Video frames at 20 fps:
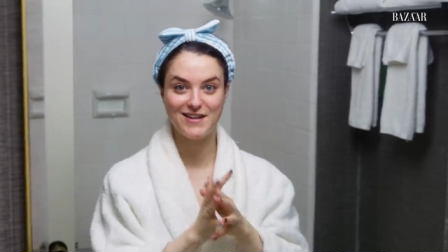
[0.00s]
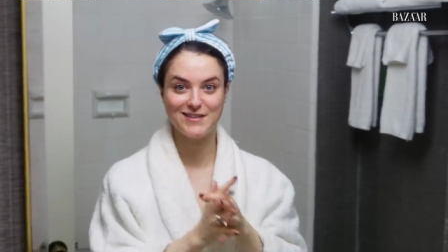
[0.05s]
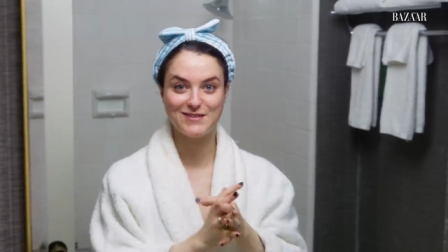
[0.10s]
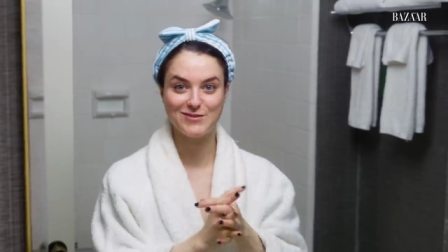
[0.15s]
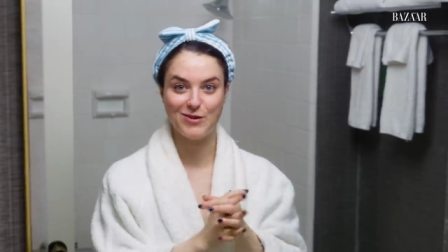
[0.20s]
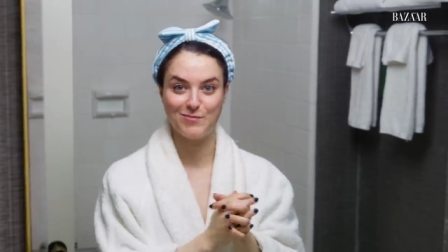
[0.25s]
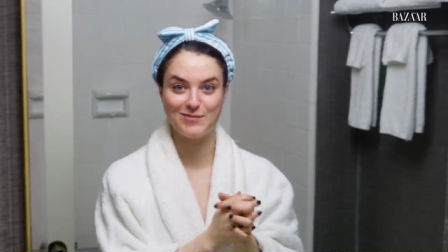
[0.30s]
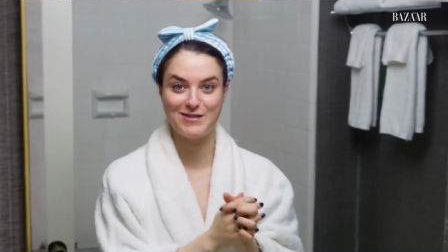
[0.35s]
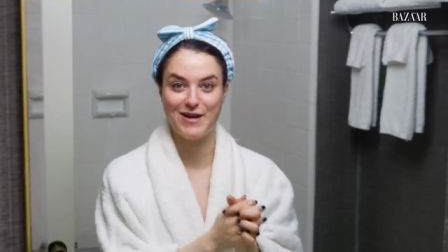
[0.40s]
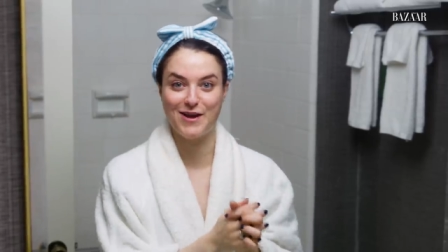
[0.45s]
So
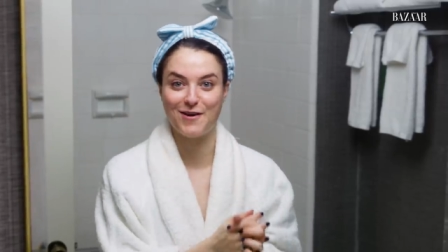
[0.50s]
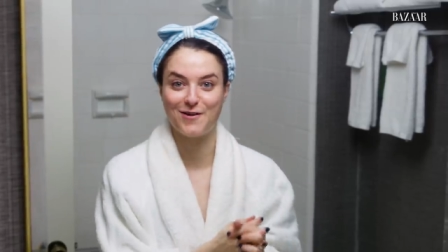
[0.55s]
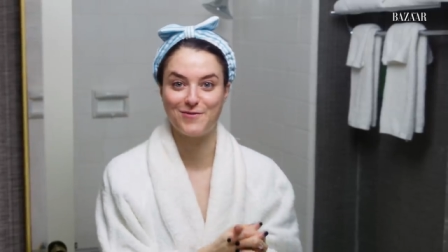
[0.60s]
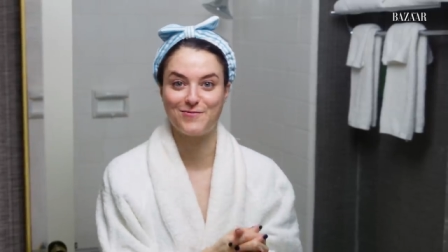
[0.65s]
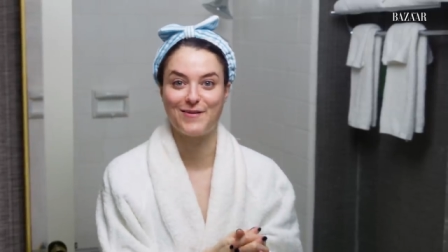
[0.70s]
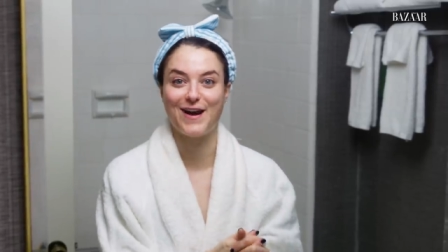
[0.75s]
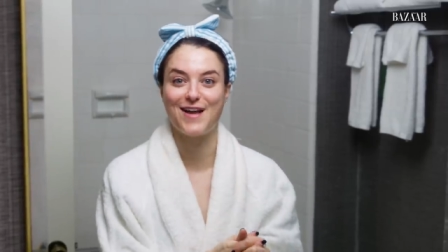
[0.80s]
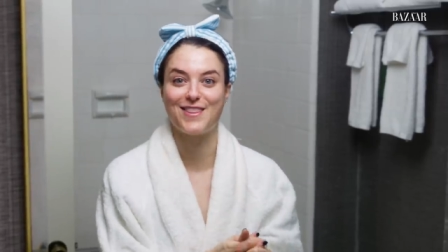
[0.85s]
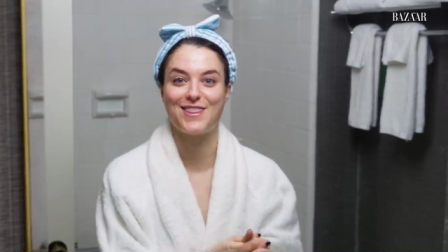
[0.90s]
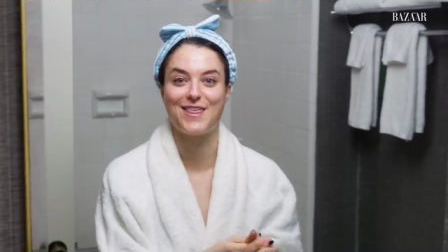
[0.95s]
I'm
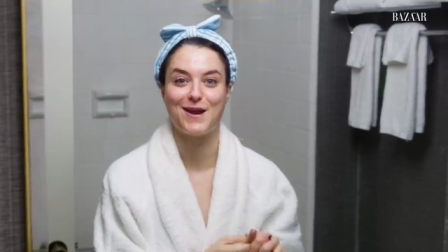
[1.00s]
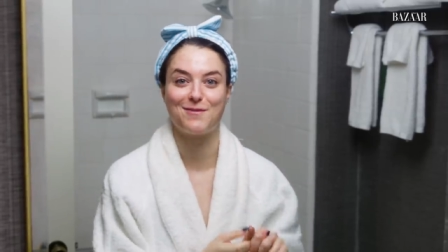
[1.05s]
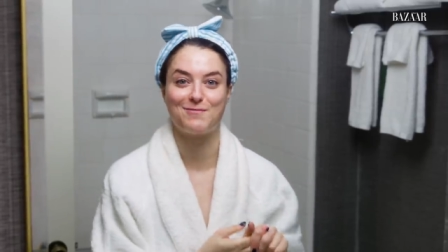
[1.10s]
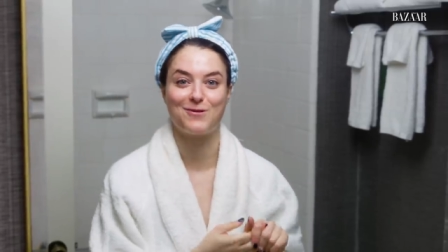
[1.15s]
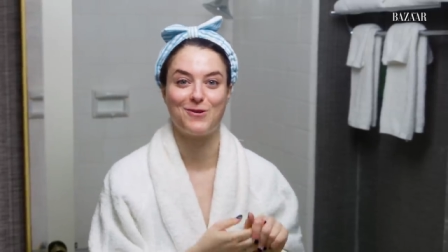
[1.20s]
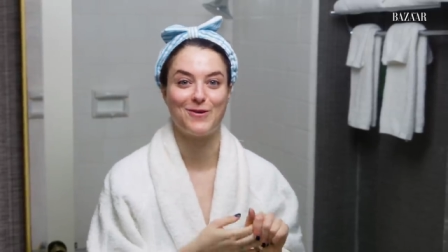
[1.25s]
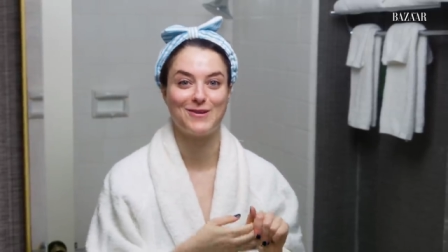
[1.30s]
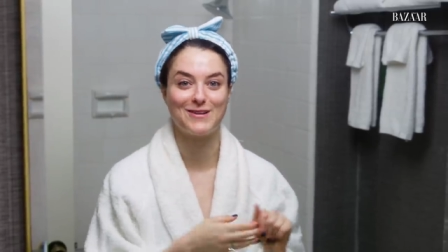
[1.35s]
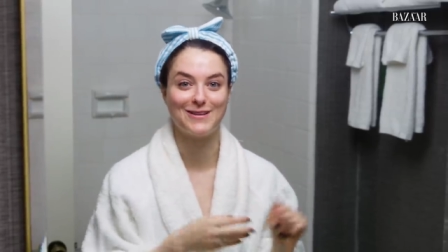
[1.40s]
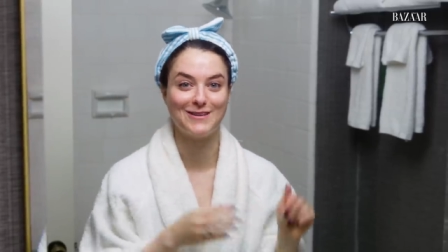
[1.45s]
terrified that I'm
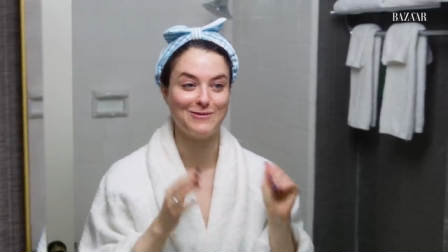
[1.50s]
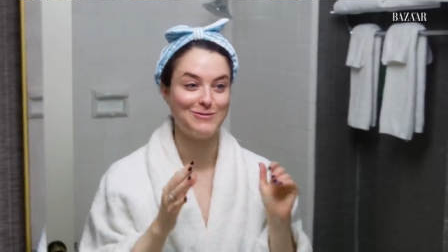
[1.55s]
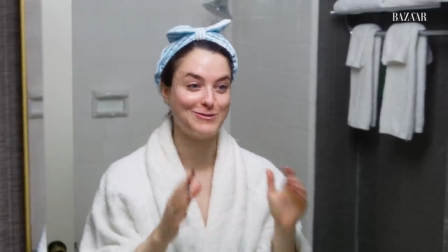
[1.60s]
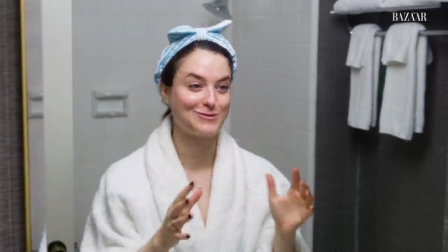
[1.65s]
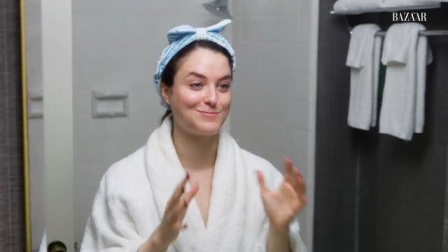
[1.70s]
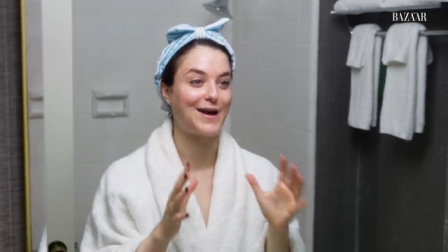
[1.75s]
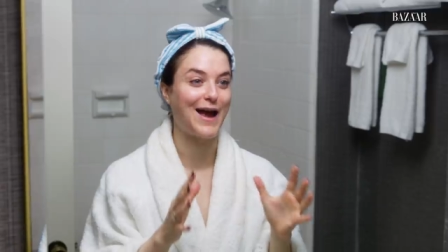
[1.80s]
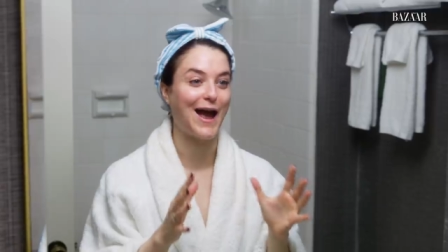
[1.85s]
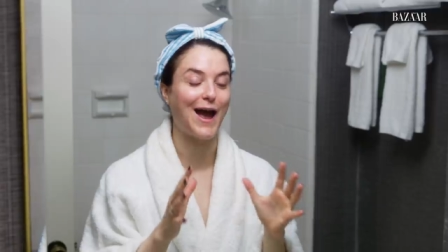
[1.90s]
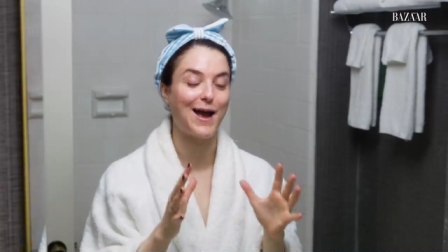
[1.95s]
going to lose
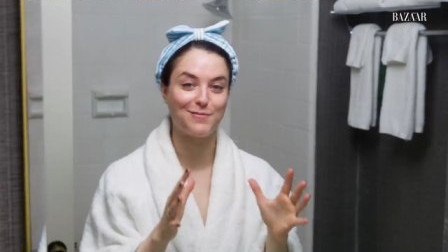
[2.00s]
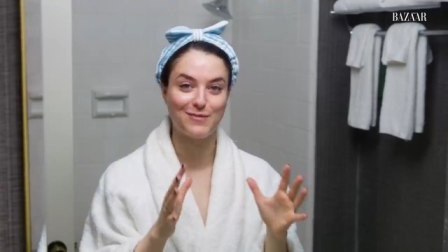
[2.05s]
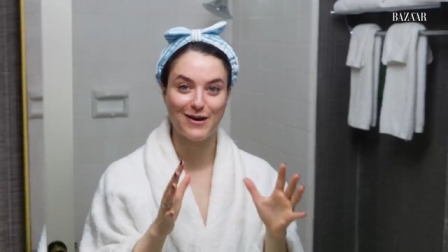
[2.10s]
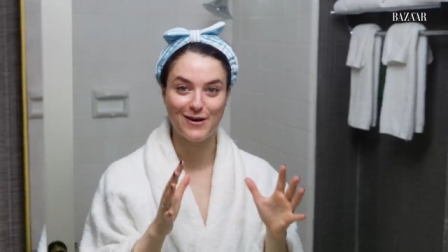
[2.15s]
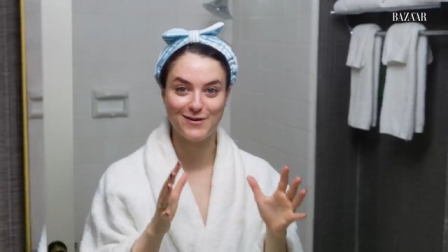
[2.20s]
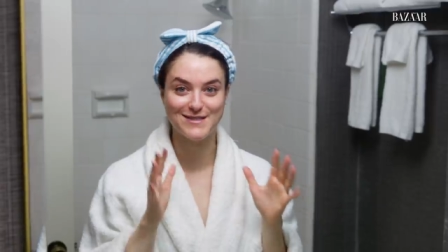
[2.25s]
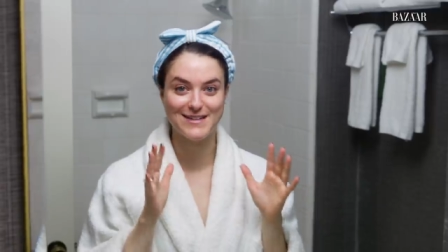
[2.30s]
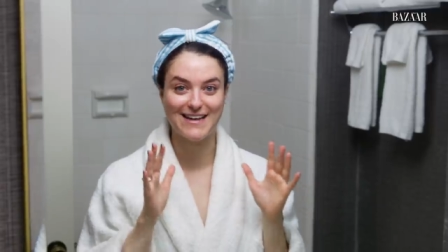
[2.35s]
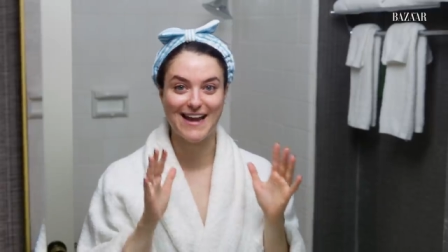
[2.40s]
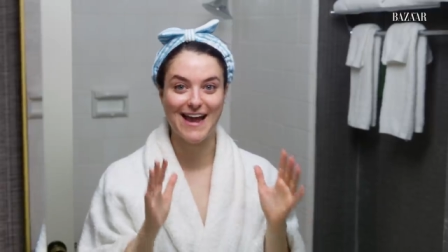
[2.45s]
my eyebrows at